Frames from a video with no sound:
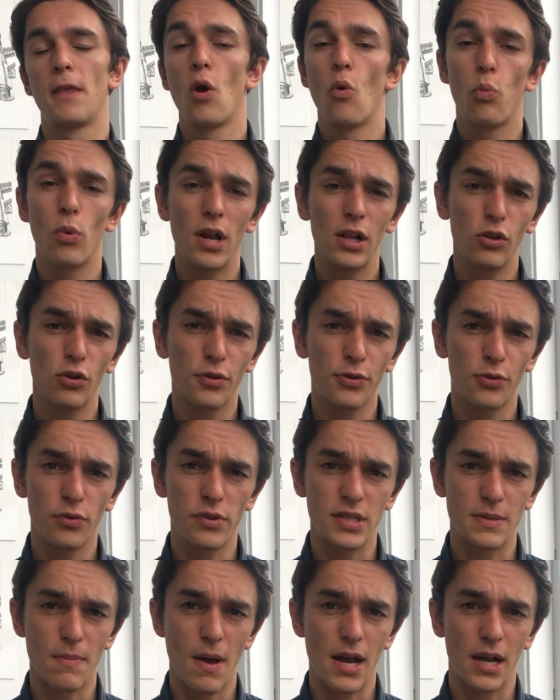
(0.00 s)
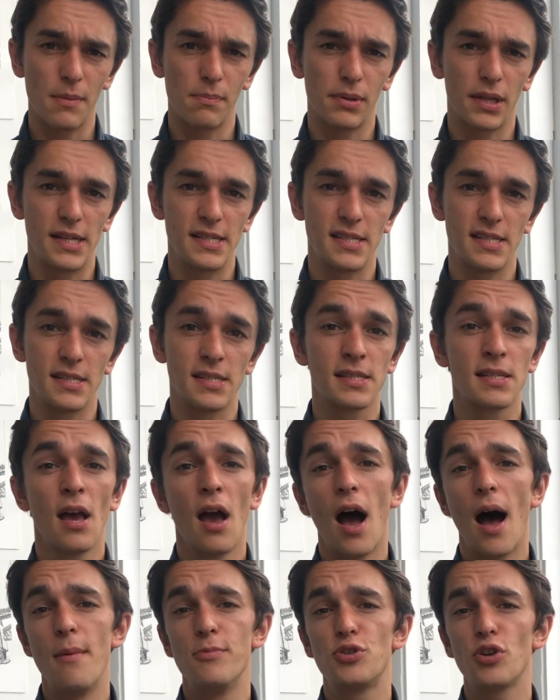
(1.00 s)
When I look through these marketplaces,
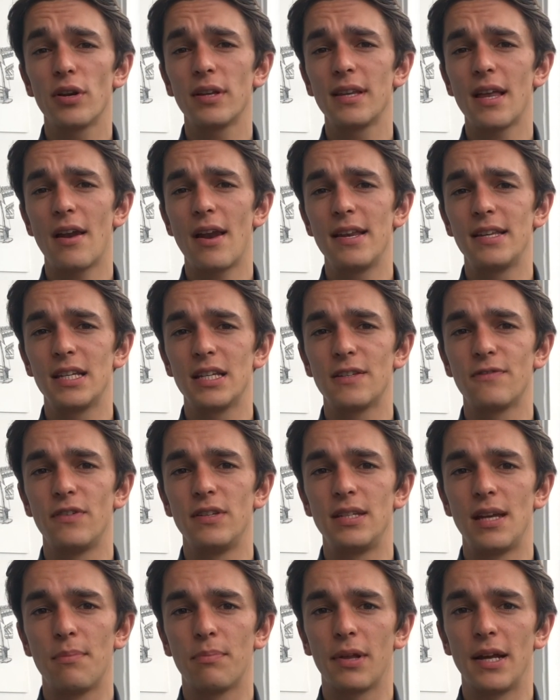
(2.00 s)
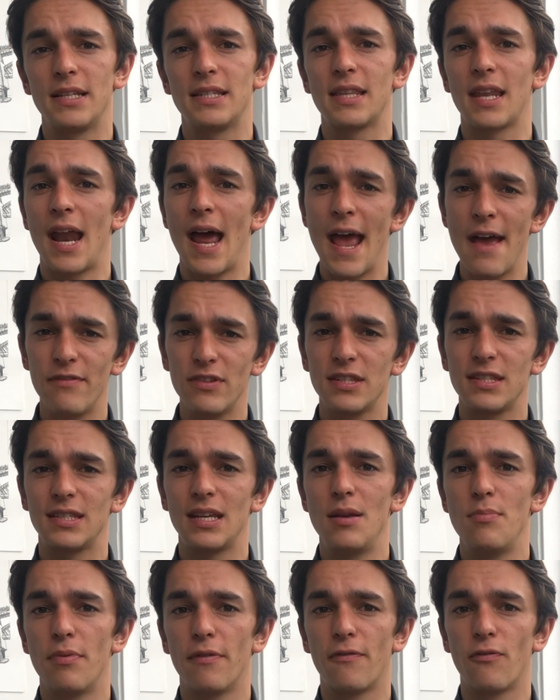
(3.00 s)
I'm jotting down ideas for templates that I haven't
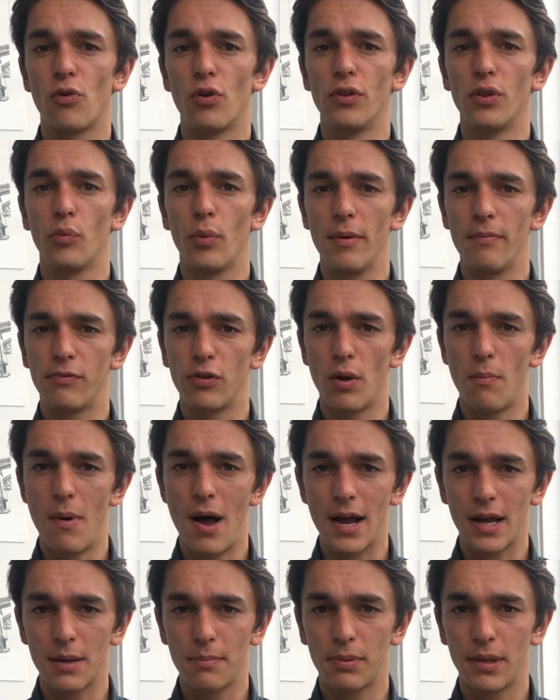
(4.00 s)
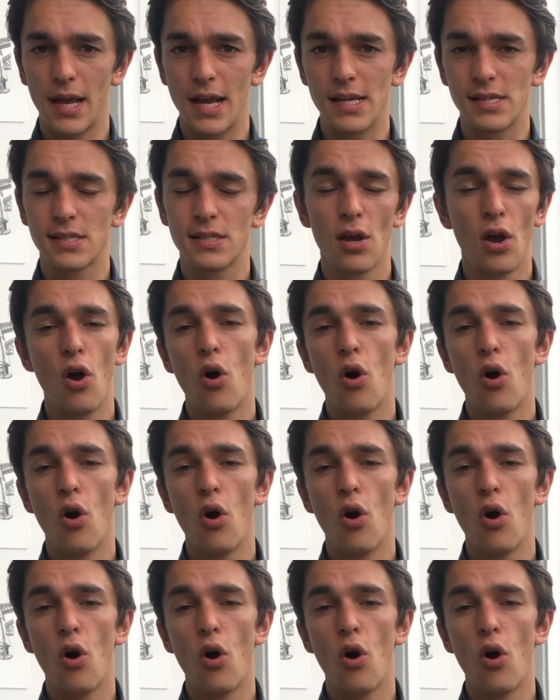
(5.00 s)
seen before on the Webflow marketplace,